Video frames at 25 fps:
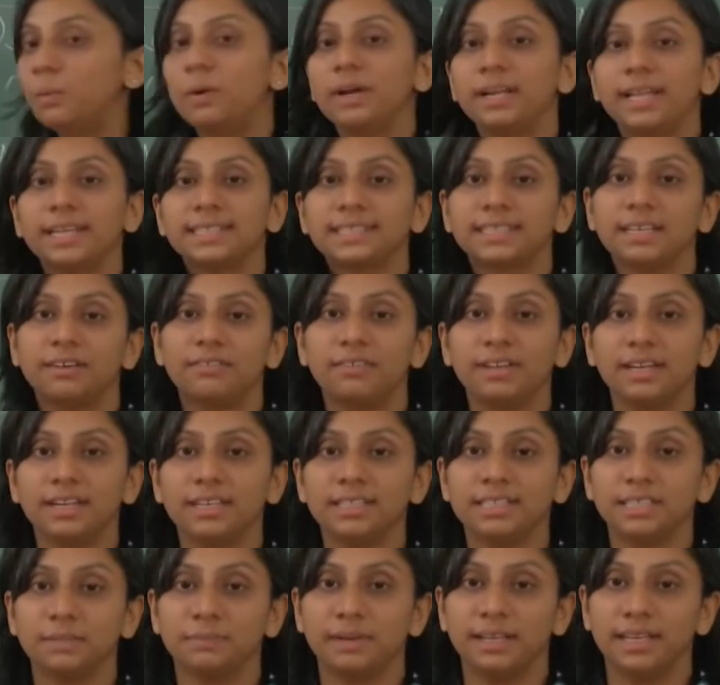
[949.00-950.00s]
vertex cover
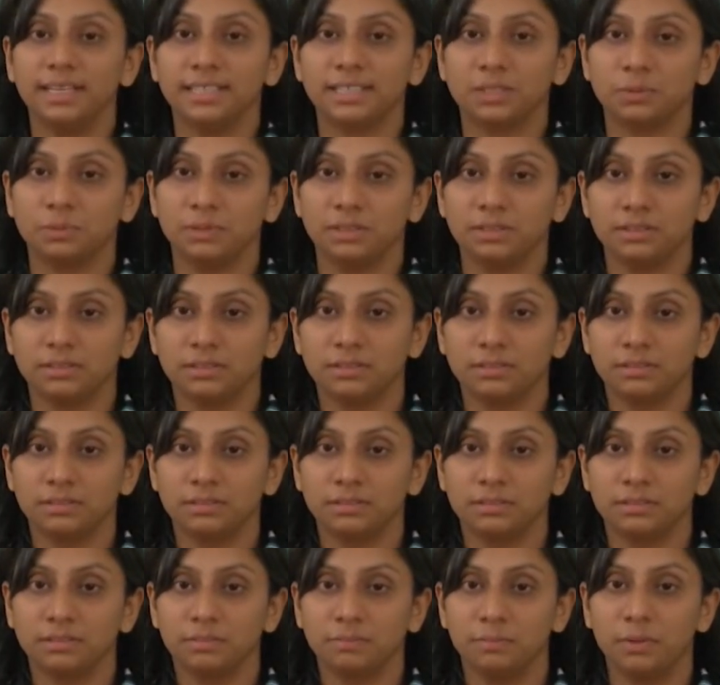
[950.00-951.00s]
in G minus V,
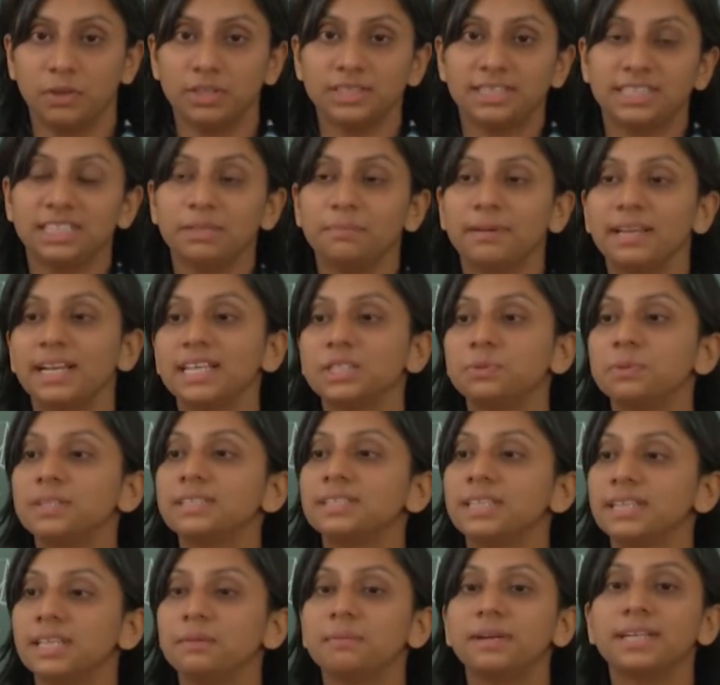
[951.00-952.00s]
because G minus V is
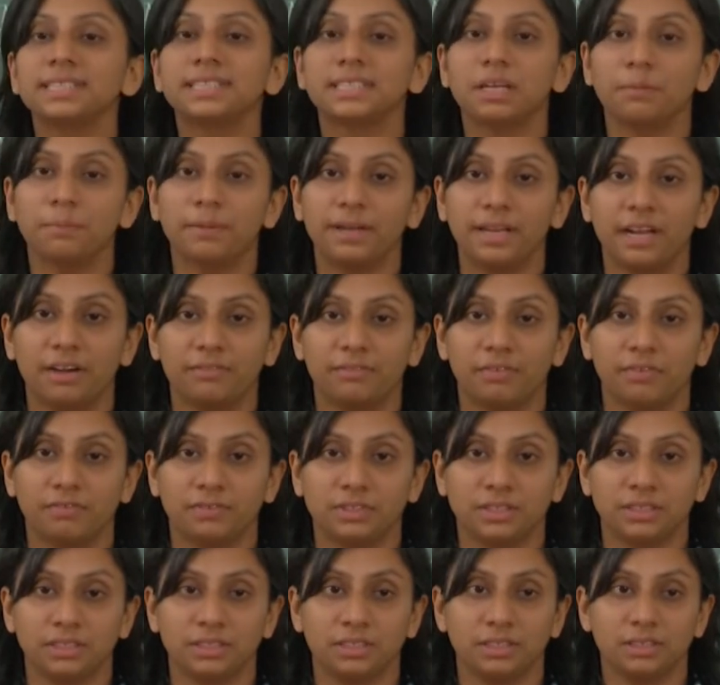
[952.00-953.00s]
nothing but a subgraph of
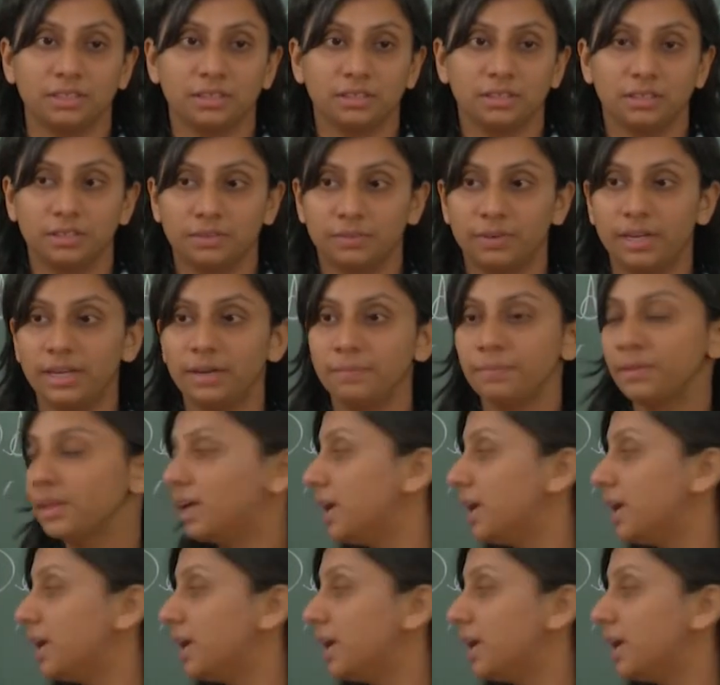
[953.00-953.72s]
G, right?